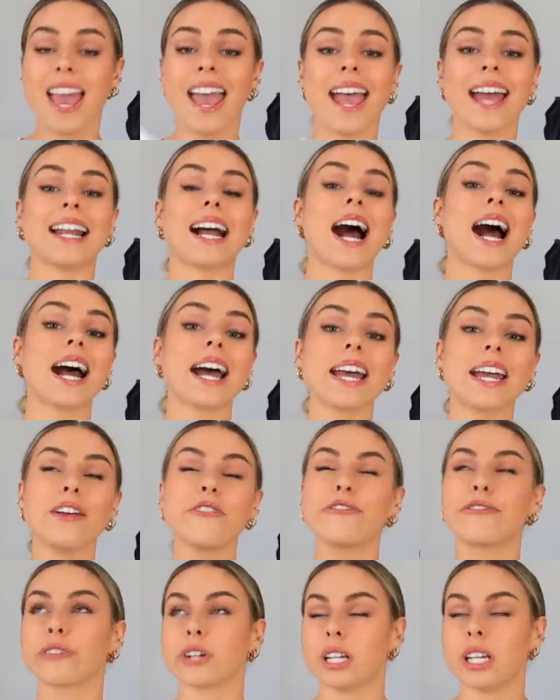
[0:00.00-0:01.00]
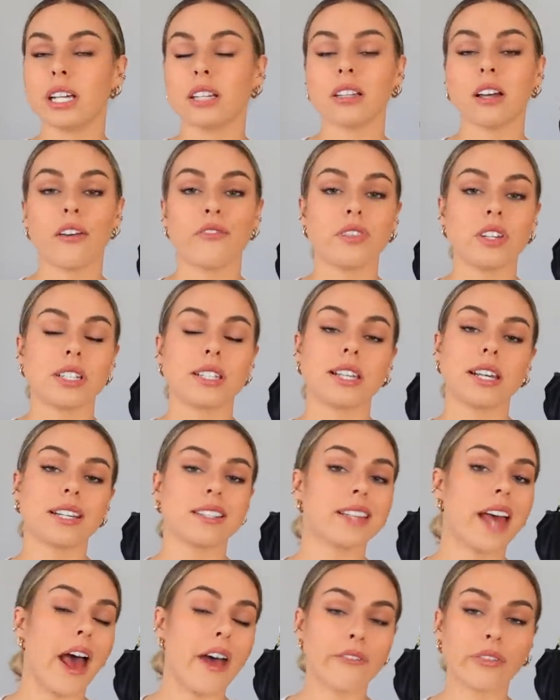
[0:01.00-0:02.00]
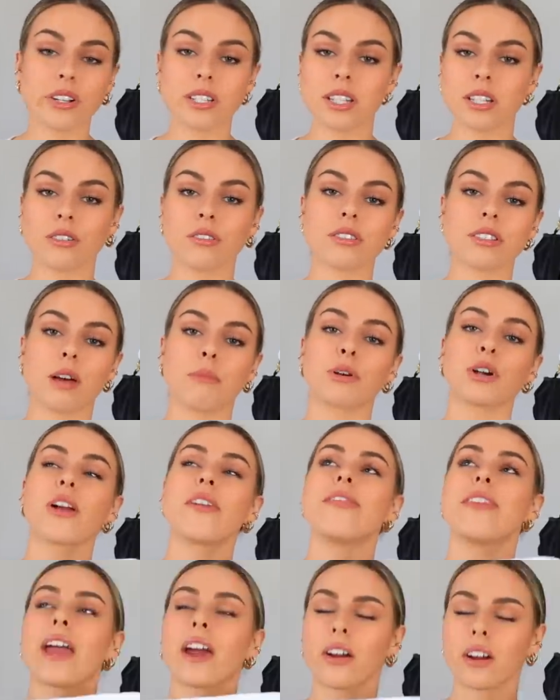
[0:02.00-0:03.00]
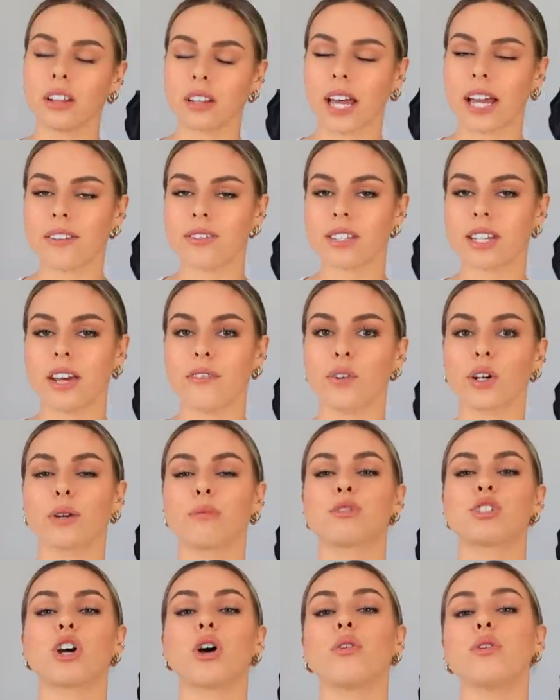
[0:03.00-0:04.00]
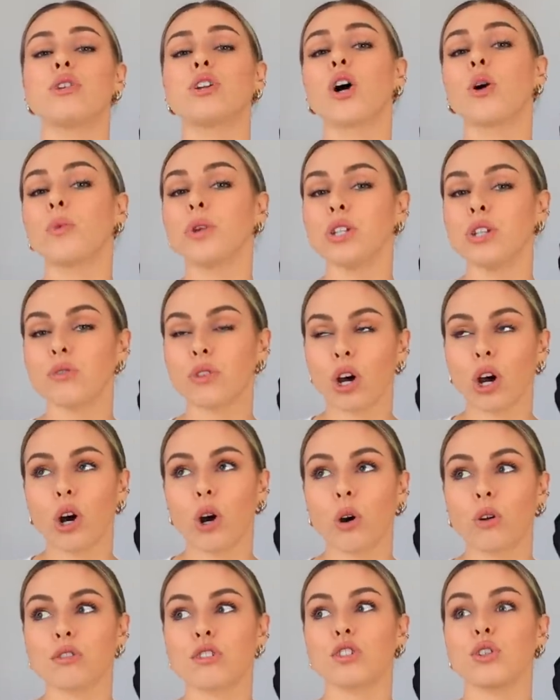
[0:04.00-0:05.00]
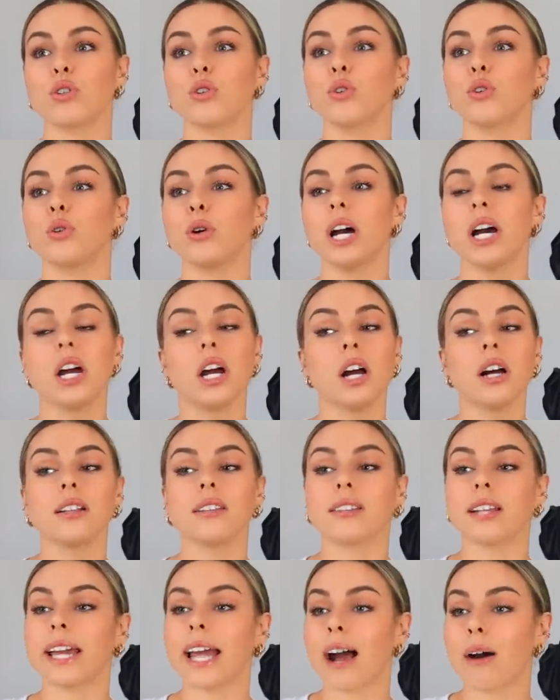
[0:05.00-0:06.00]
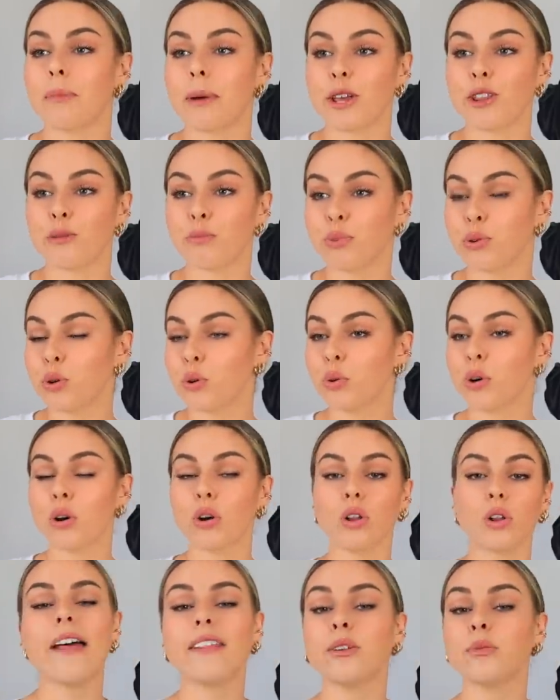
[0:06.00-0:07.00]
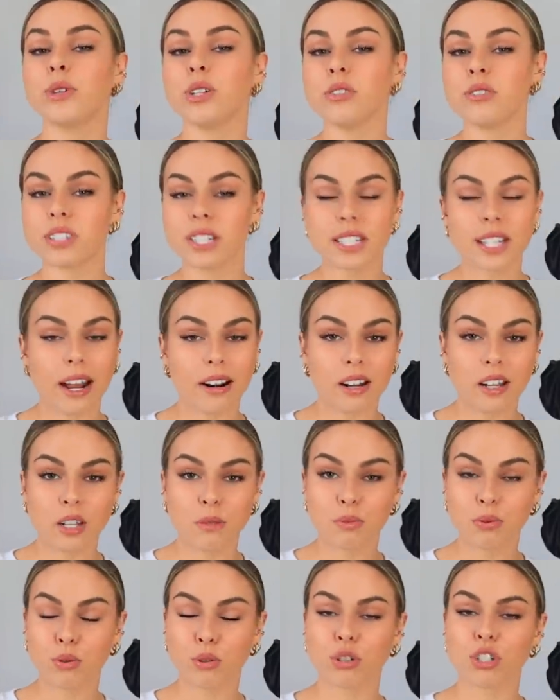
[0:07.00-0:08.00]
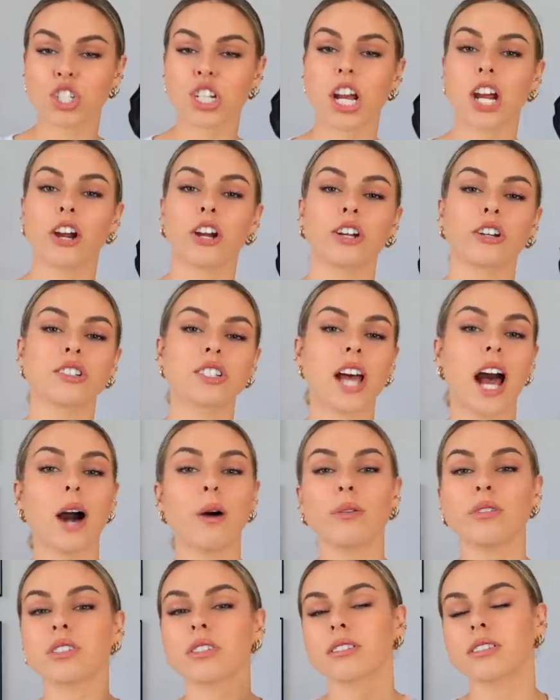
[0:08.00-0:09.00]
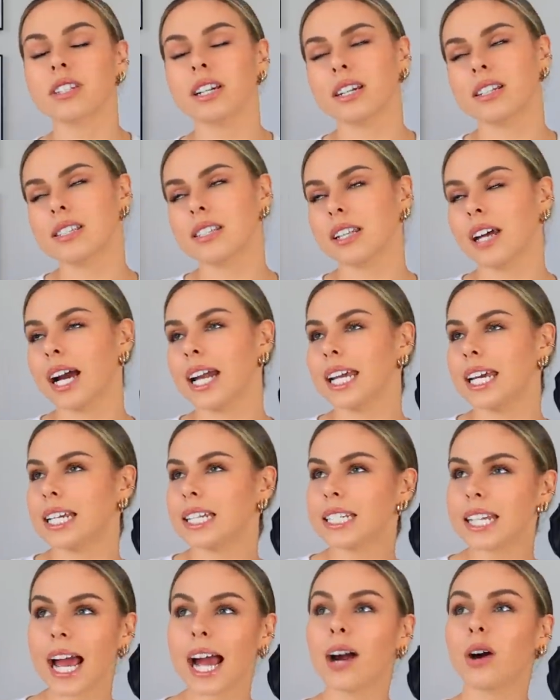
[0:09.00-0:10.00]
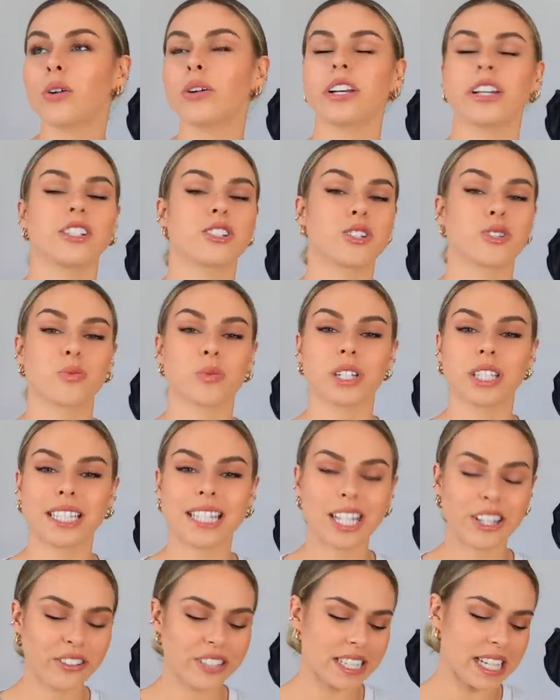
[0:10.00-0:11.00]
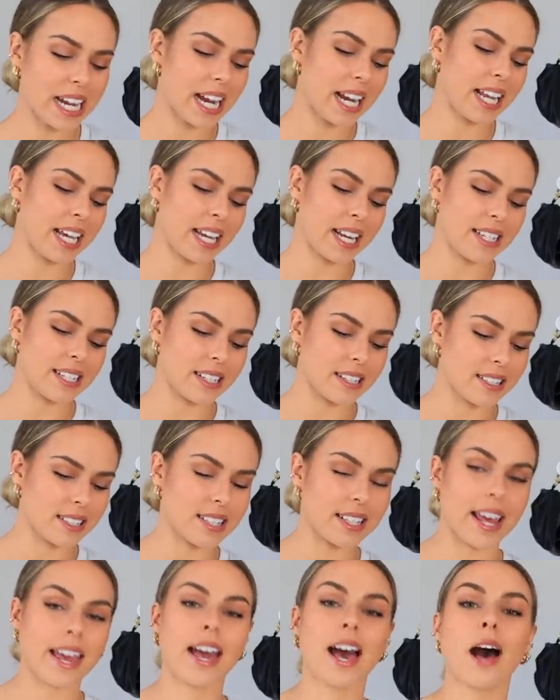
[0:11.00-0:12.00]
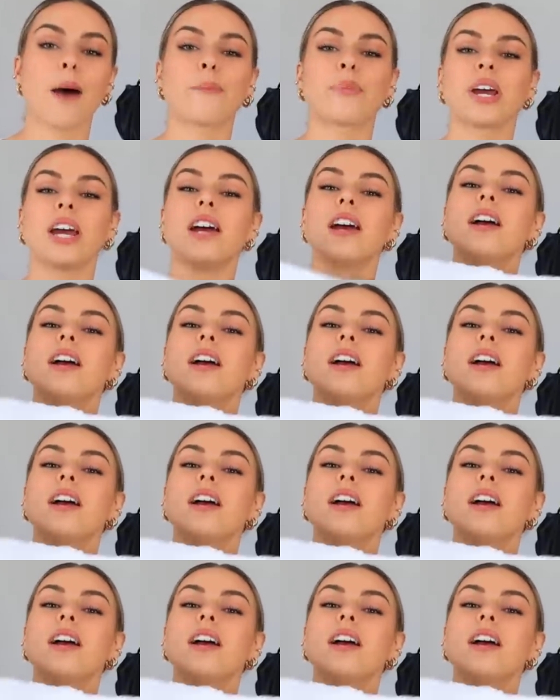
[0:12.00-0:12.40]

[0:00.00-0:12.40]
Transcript: And I freaking love these things. Every single summer, they're a lifesaver. So you know when you go to lay out by the pool, and then when you sit down on the pool chair, your towel starts like sliding down and it's just really irritating and it doesn't stay up.